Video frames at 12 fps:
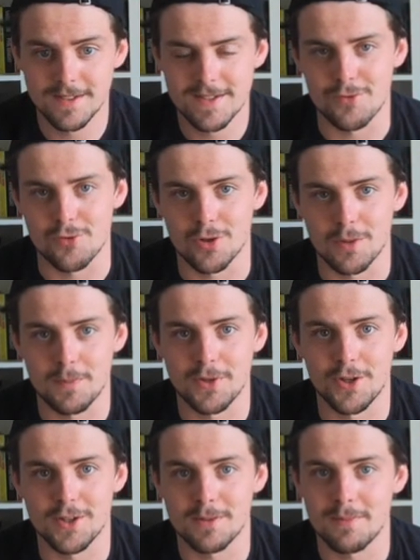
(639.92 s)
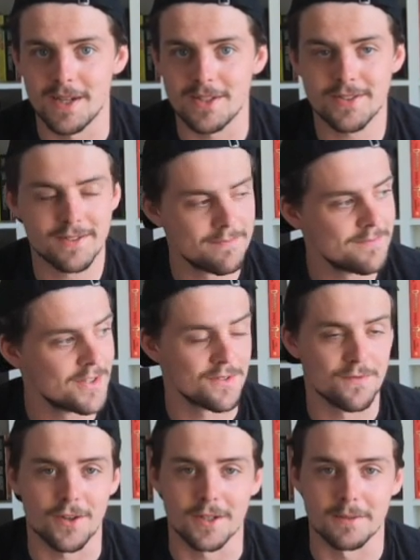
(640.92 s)
and run up and down the pitch, it doesn't
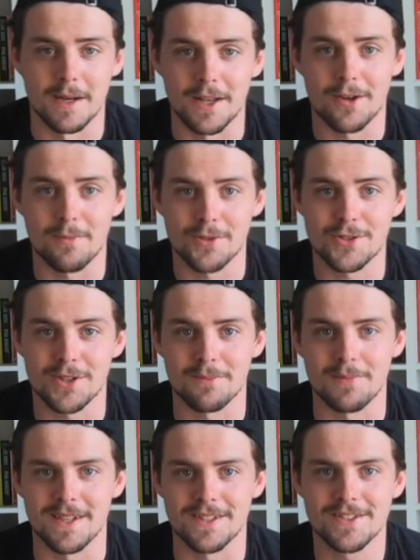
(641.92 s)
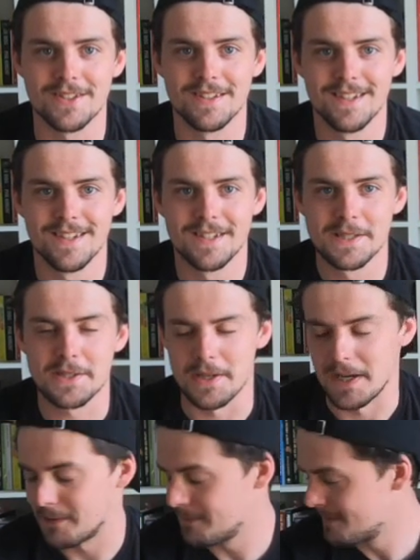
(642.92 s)
fucking matter how much you can bench. So
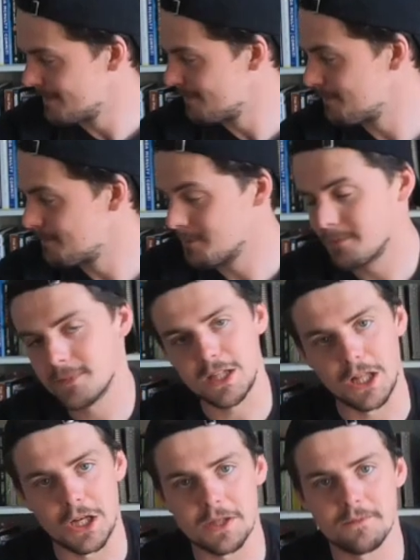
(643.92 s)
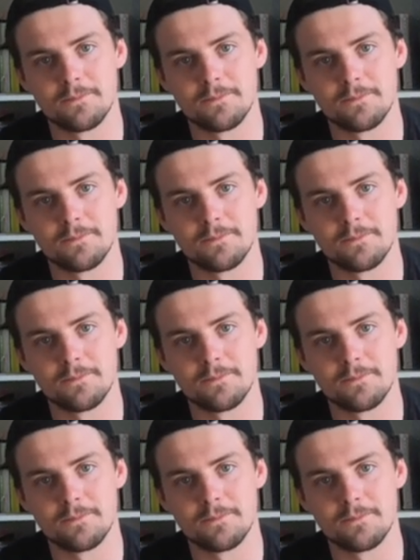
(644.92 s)
yeah, good luck.